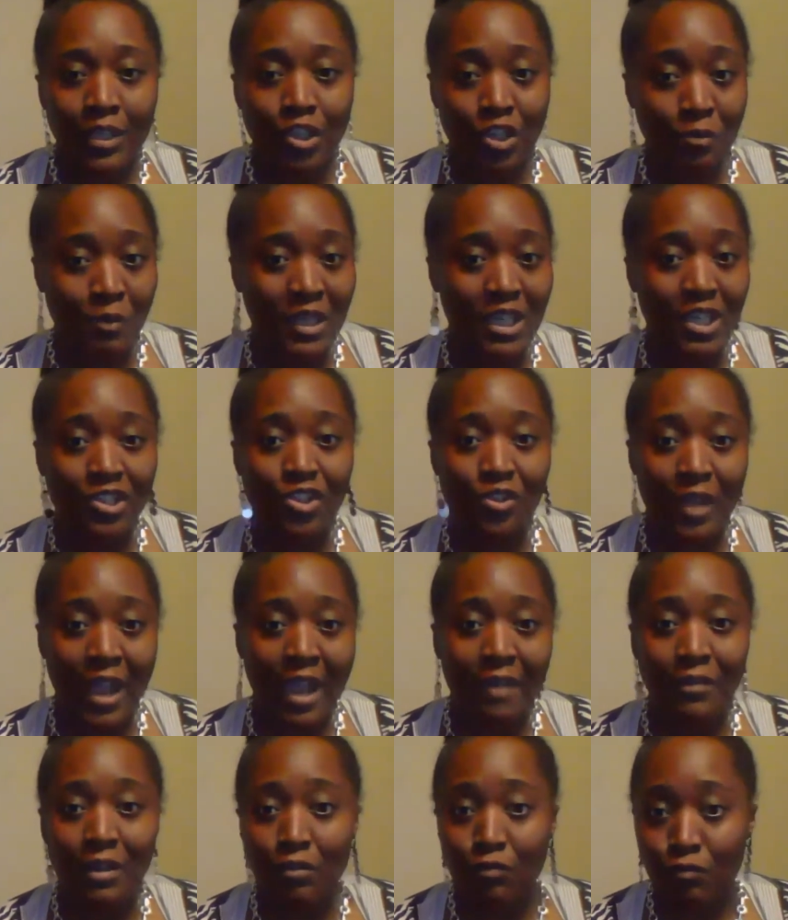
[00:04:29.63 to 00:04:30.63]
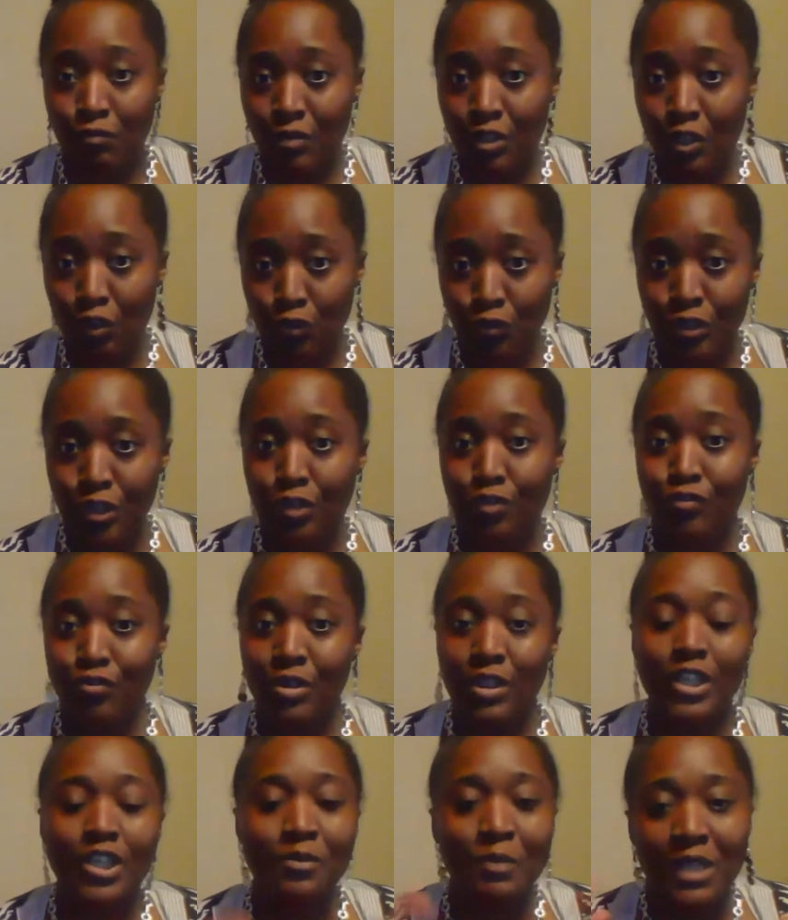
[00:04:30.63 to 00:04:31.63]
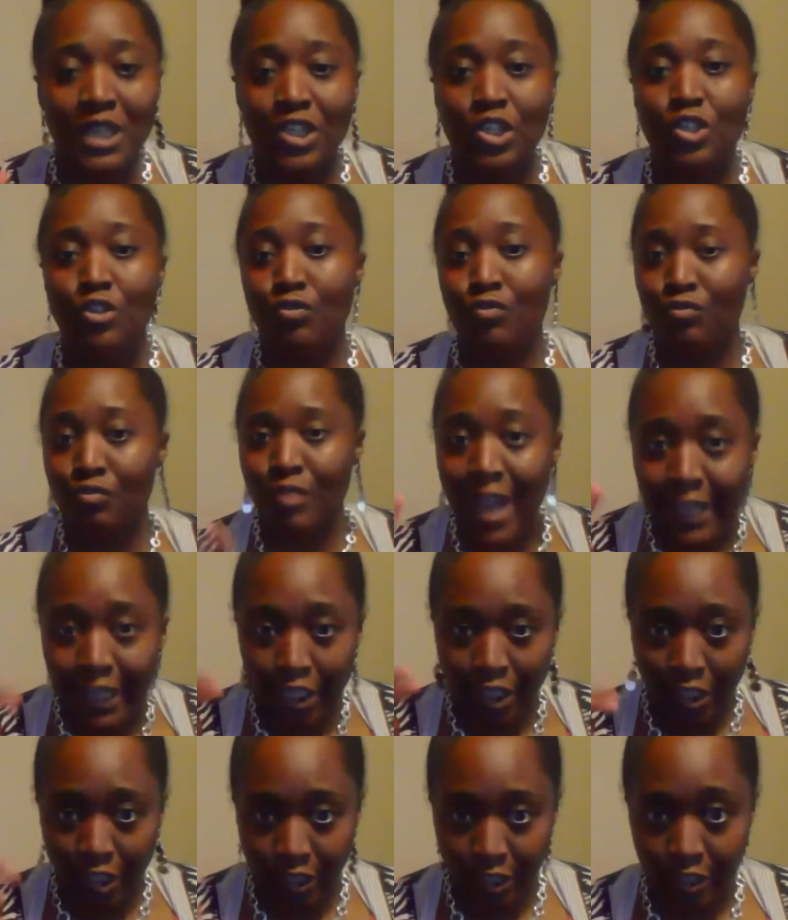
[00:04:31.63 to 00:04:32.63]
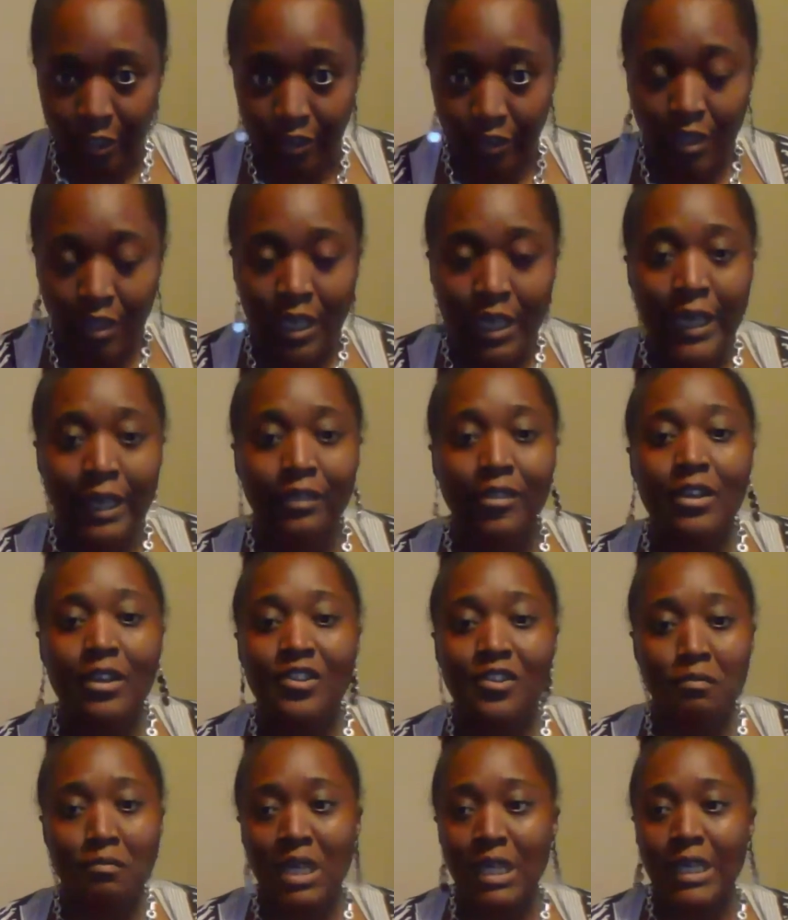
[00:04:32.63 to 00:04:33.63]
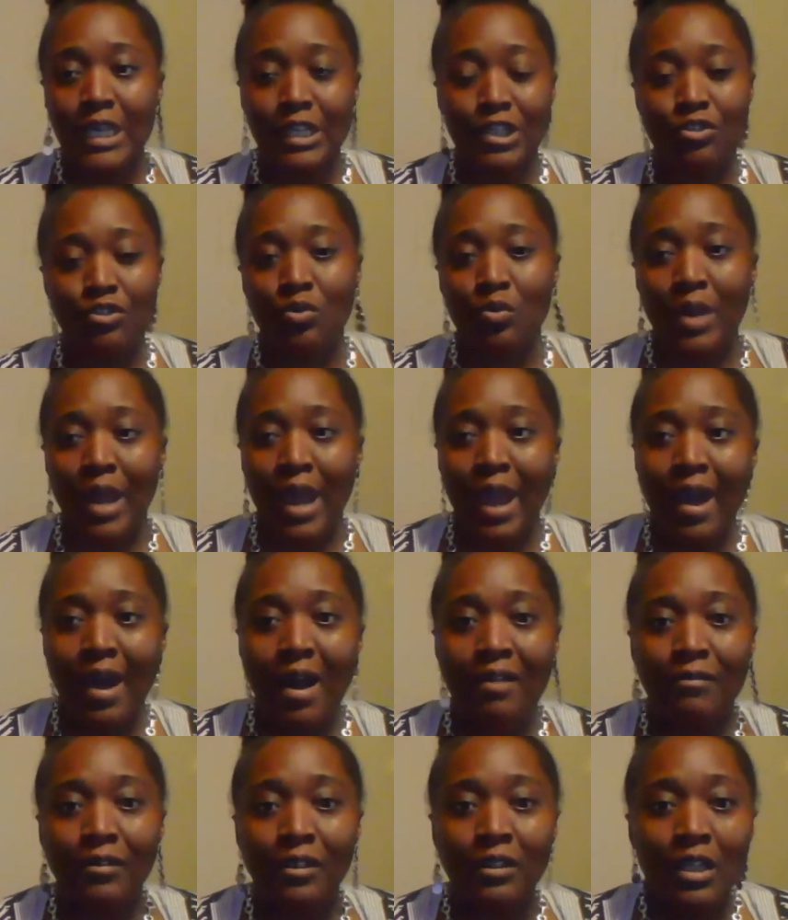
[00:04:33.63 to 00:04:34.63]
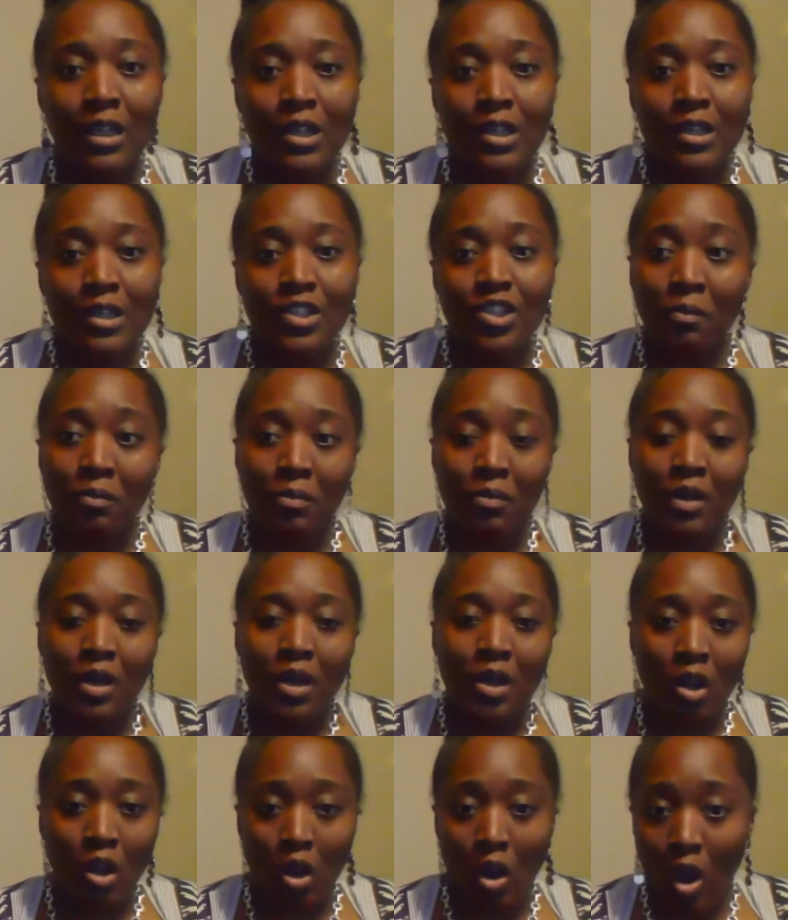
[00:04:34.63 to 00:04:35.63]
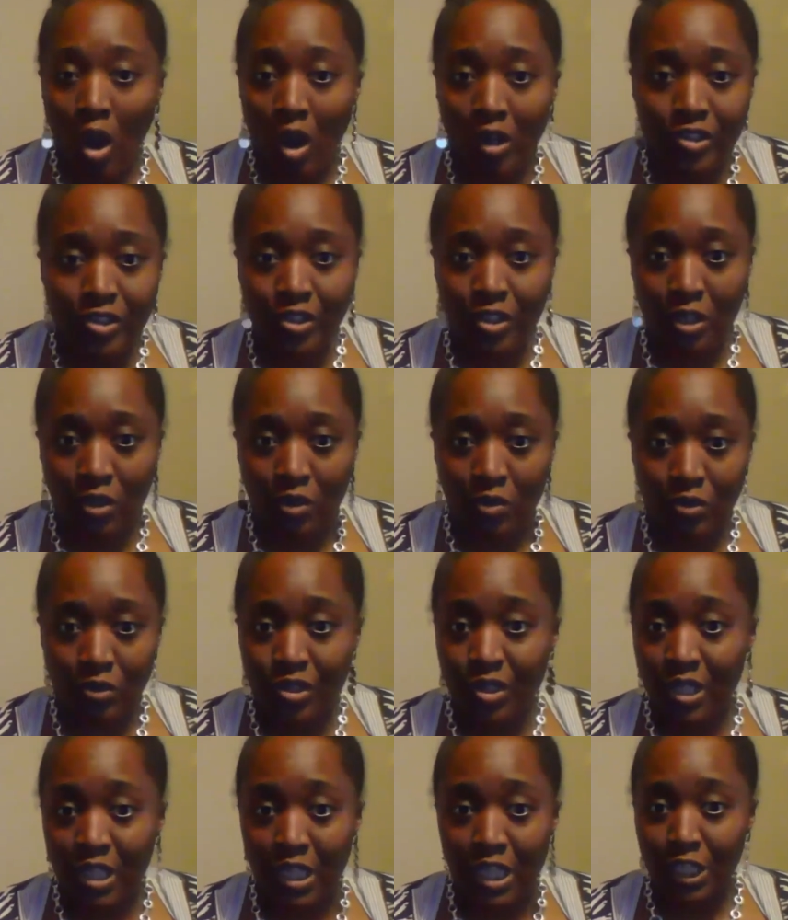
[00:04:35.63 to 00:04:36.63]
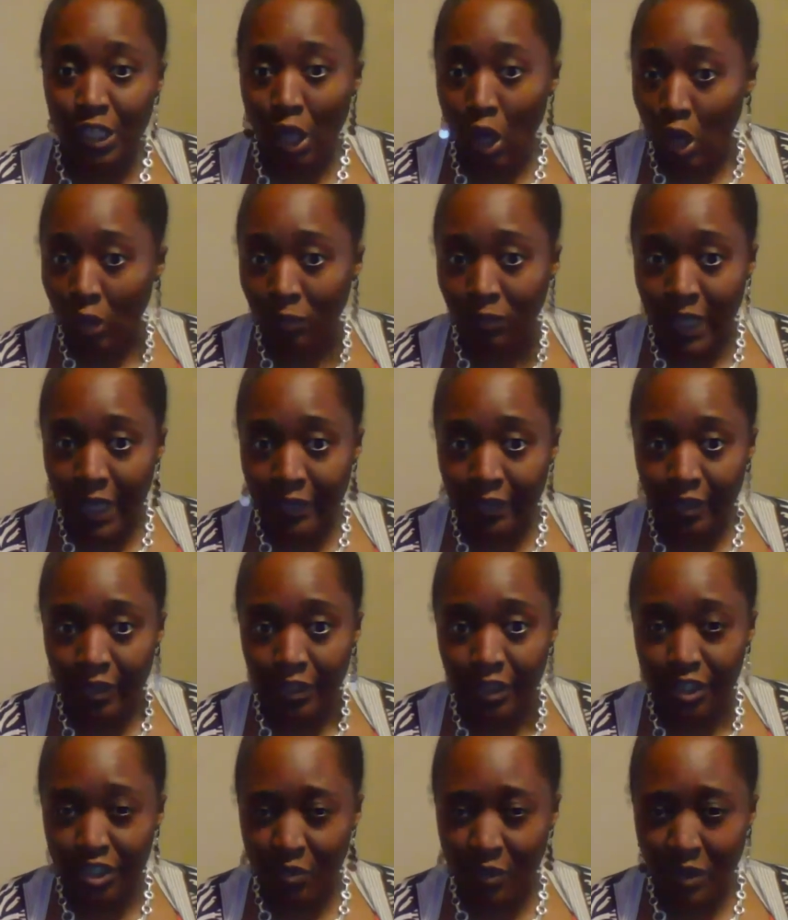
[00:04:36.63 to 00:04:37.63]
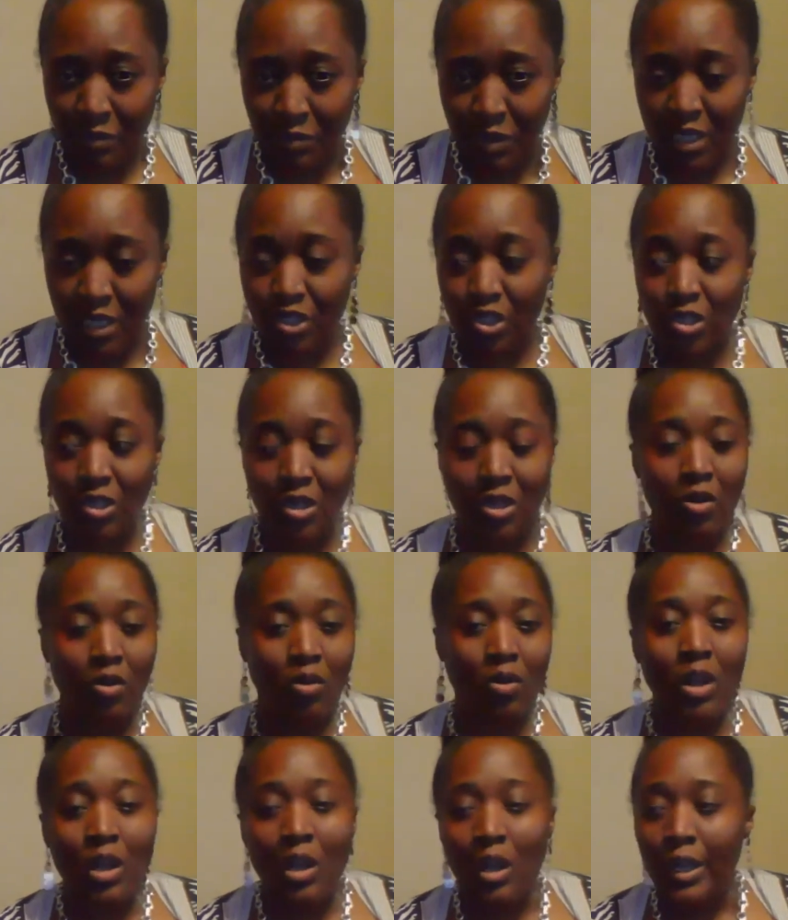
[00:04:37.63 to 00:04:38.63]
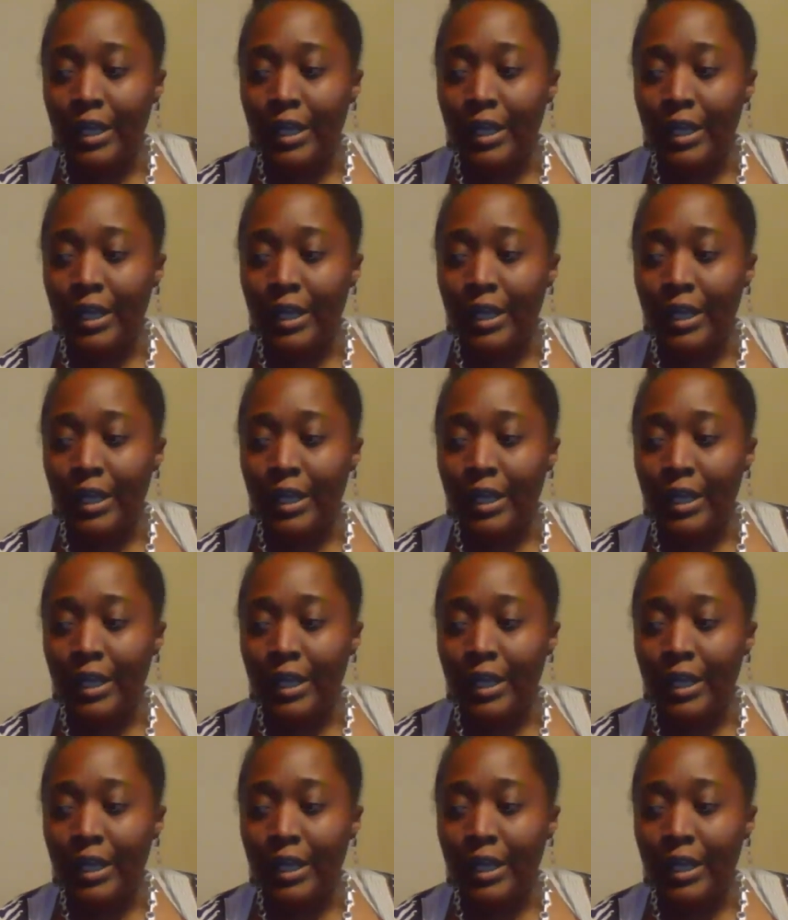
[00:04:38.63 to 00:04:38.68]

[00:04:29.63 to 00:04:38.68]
just because you're having your your just because you're regular it doesn't mean that you don't have some gallstone sitting in the gallbladder you see what i mean so